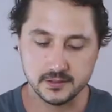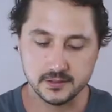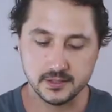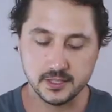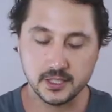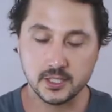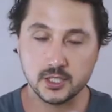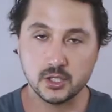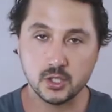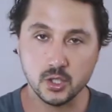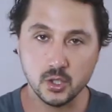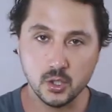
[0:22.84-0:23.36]
The
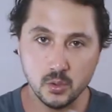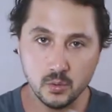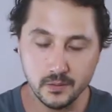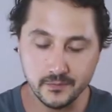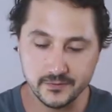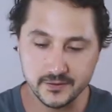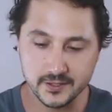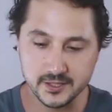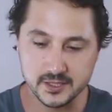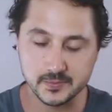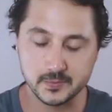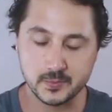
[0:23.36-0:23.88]
goal of
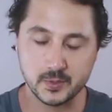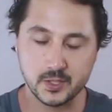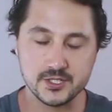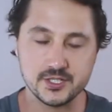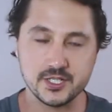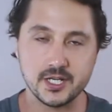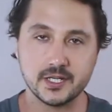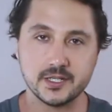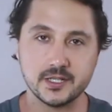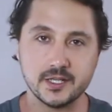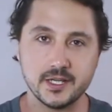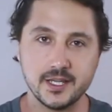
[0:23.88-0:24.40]
this
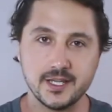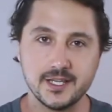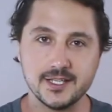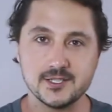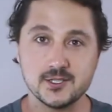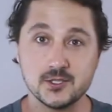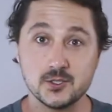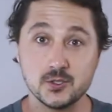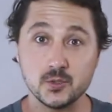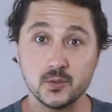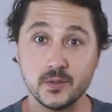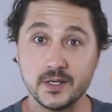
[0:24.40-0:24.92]
project
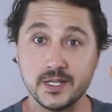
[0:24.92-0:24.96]
is to